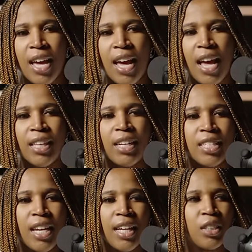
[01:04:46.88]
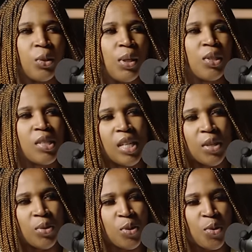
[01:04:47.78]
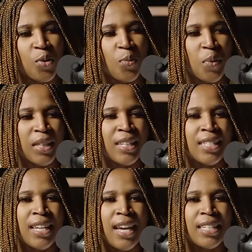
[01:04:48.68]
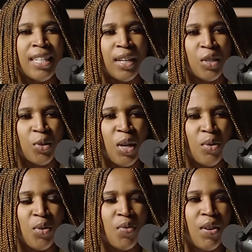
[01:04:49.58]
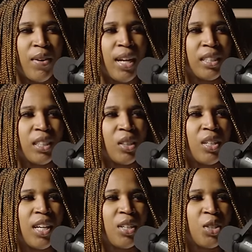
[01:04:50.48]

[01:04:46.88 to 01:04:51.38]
and then decide to join their signals group and then decide to take a trade when you've never actually learned how to